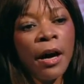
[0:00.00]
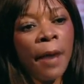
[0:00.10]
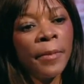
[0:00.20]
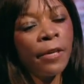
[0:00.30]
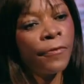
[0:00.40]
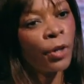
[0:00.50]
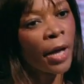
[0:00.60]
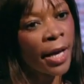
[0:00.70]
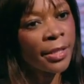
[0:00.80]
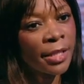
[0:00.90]
I mean, if
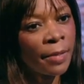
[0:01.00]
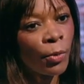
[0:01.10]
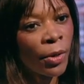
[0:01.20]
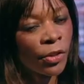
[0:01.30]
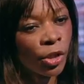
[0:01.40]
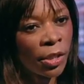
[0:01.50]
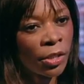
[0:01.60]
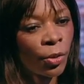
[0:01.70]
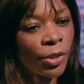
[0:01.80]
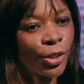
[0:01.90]
you're asking me whether China
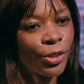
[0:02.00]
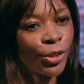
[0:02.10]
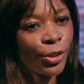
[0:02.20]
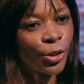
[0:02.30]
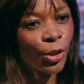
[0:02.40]
is going to continue